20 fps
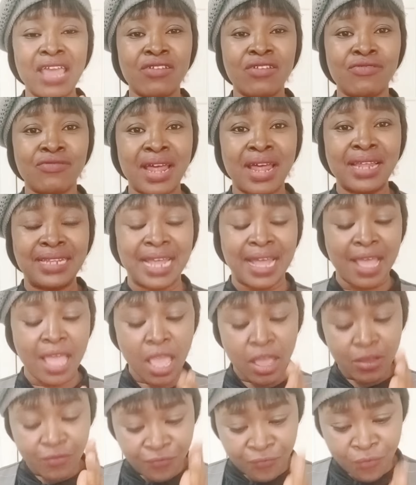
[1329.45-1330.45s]
Rather,
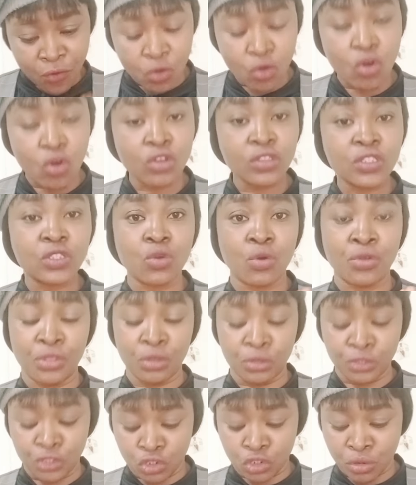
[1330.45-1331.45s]
focus on
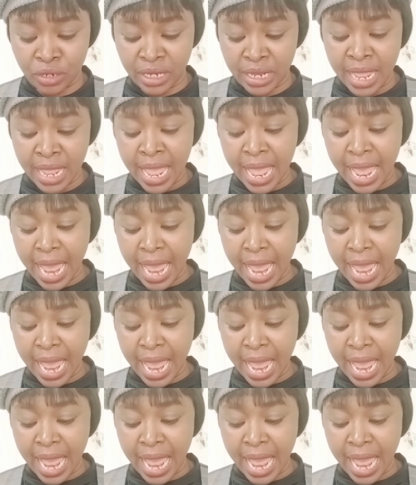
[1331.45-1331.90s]
your journey.